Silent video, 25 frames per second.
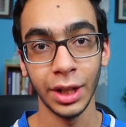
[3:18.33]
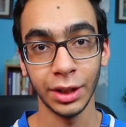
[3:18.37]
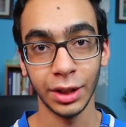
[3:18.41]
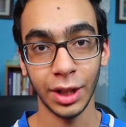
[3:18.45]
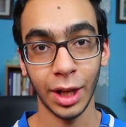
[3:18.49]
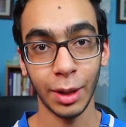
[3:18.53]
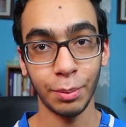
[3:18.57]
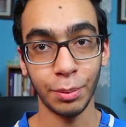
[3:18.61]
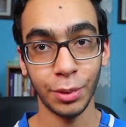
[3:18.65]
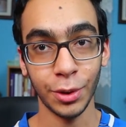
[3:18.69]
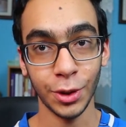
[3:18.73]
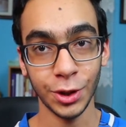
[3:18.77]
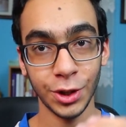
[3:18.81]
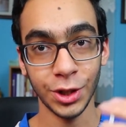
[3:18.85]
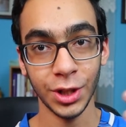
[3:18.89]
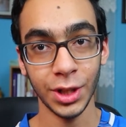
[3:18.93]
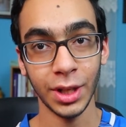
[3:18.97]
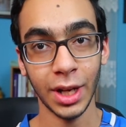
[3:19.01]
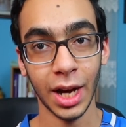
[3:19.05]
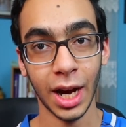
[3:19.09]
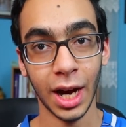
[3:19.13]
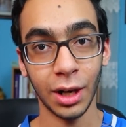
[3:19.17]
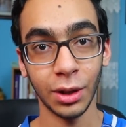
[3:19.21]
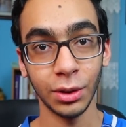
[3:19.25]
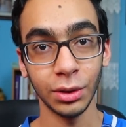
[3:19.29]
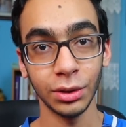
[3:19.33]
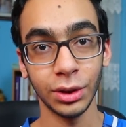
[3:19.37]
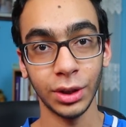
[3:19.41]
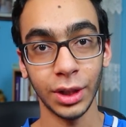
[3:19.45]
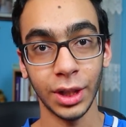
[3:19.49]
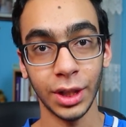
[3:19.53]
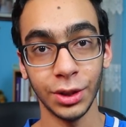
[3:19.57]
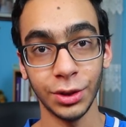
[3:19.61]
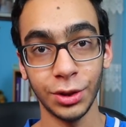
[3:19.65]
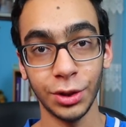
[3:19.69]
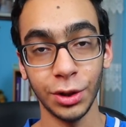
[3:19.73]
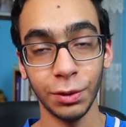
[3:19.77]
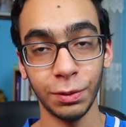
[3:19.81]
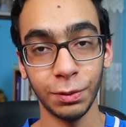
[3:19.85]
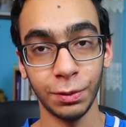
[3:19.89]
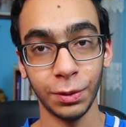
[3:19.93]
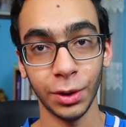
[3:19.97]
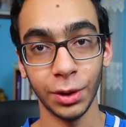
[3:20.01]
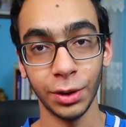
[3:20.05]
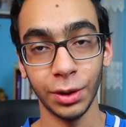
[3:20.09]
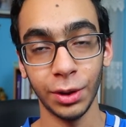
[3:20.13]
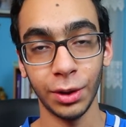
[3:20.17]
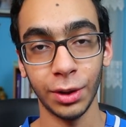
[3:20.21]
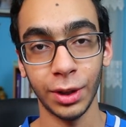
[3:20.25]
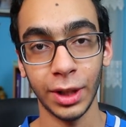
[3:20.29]
They push it out into
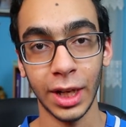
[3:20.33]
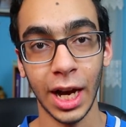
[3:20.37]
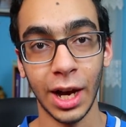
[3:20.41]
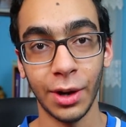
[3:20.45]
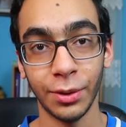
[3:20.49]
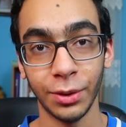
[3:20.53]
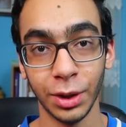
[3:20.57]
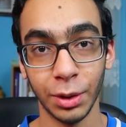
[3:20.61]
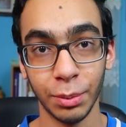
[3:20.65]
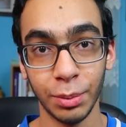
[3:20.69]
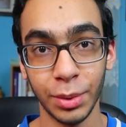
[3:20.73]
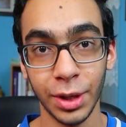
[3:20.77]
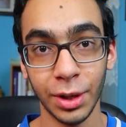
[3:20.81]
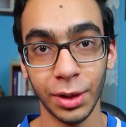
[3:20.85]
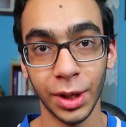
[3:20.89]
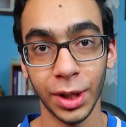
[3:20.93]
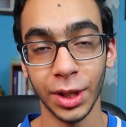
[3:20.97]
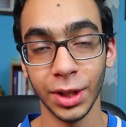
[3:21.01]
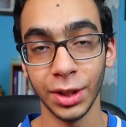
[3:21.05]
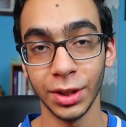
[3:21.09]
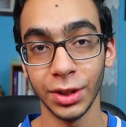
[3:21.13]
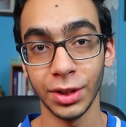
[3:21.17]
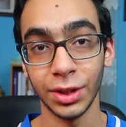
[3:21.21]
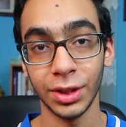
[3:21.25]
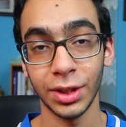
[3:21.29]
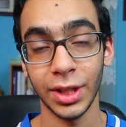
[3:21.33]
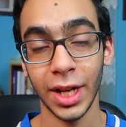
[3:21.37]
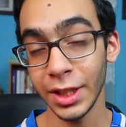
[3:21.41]
further accounting periods.